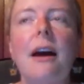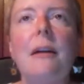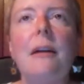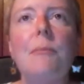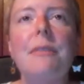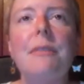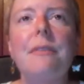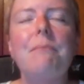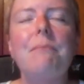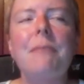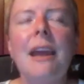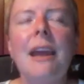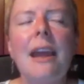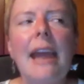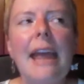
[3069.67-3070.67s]
Um,
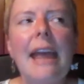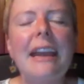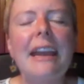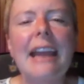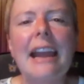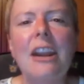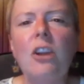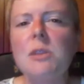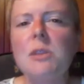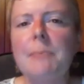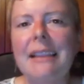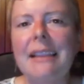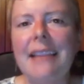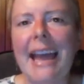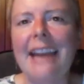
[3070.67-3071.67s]
and that kind of goes
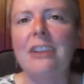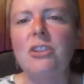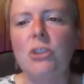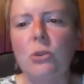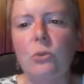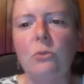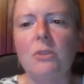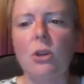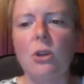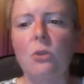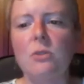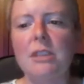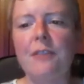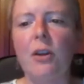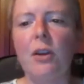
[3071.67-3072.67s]
by latitude.
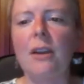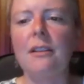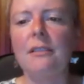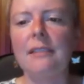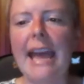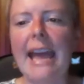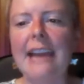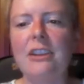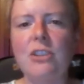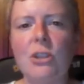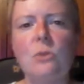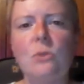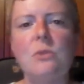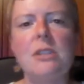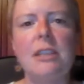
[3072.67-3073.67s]
So different
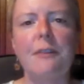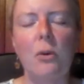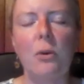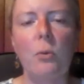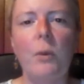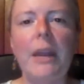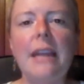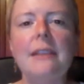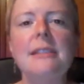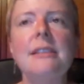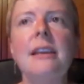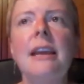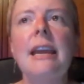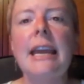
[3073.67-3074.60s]
latitudes, different weeks.